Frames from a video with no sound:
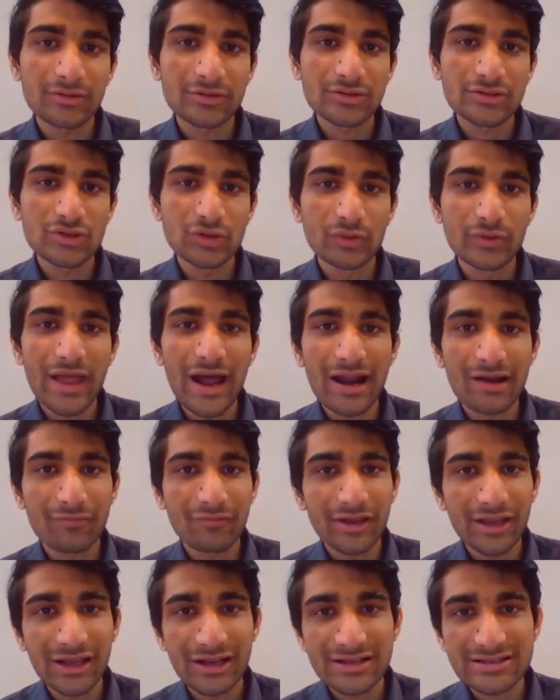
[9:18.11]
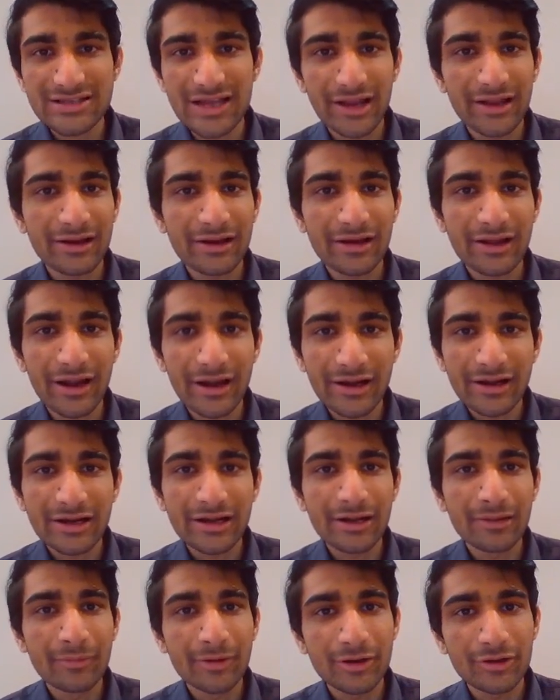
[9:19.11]
so that we can assign a
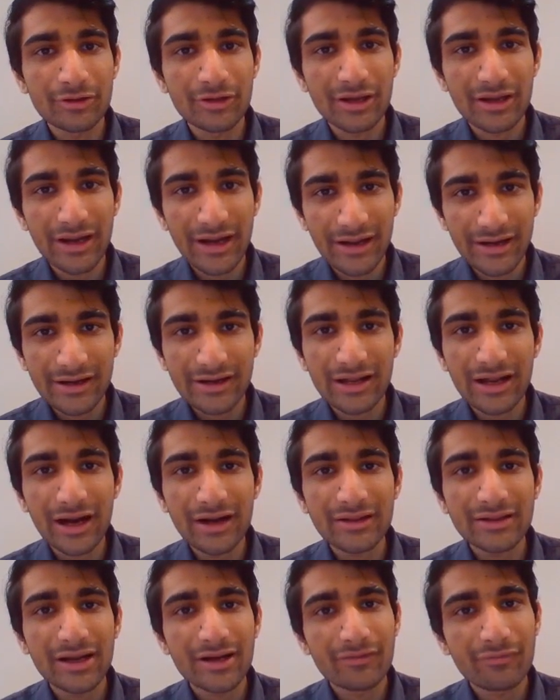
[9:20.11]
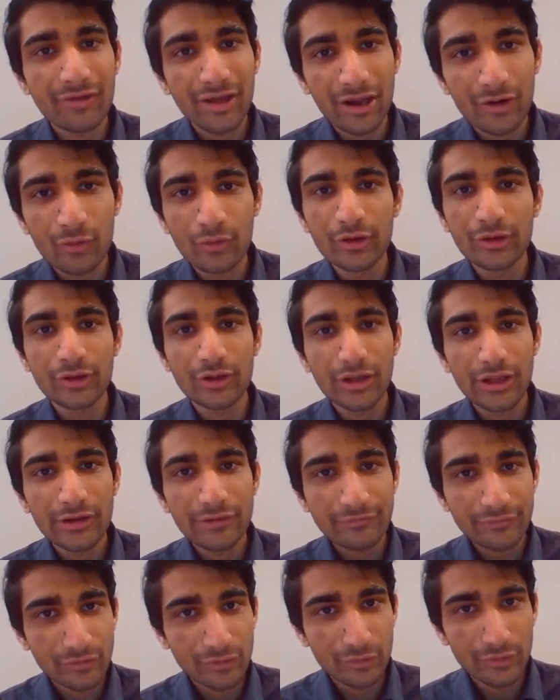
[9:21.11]
credit limit to the credit card that we are going to
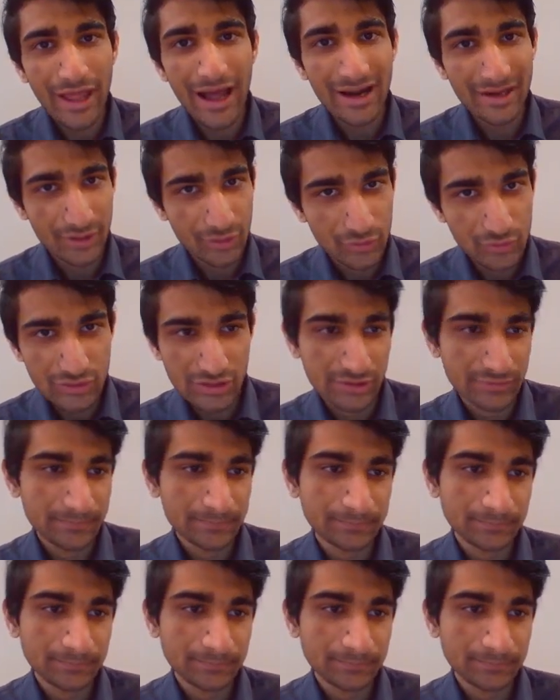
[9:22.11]
give to that user.